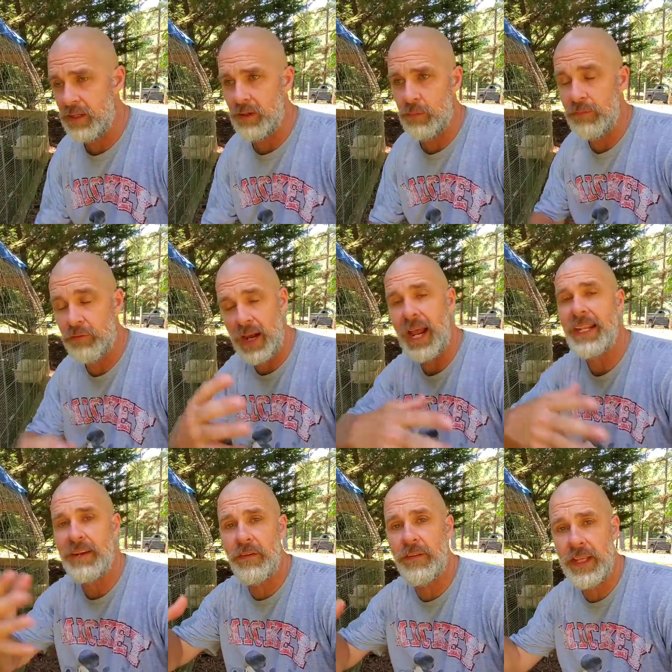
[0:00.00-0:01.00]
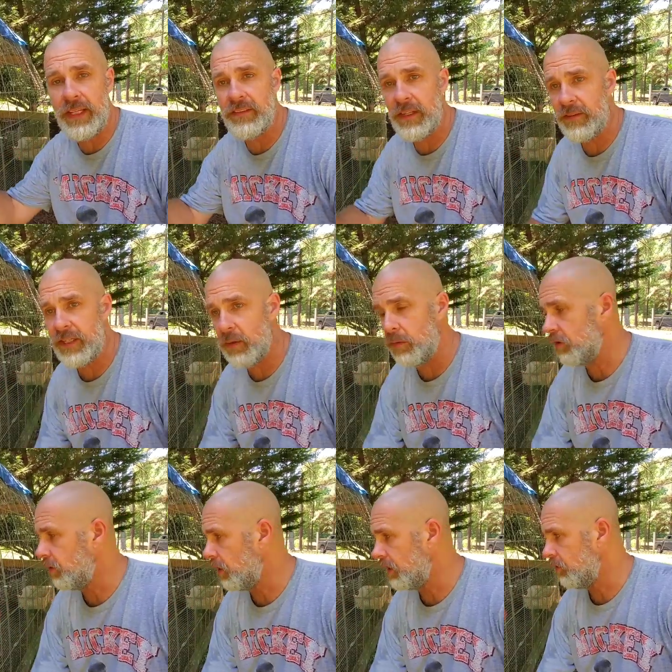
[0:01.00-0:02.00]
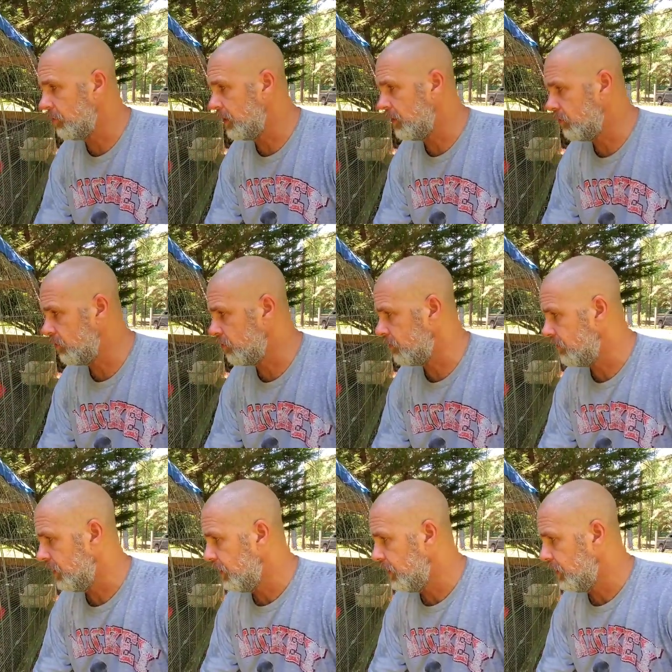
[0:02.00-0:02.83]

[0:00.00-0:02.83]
Uh, we've tried different things every year with the turkeys, but it's just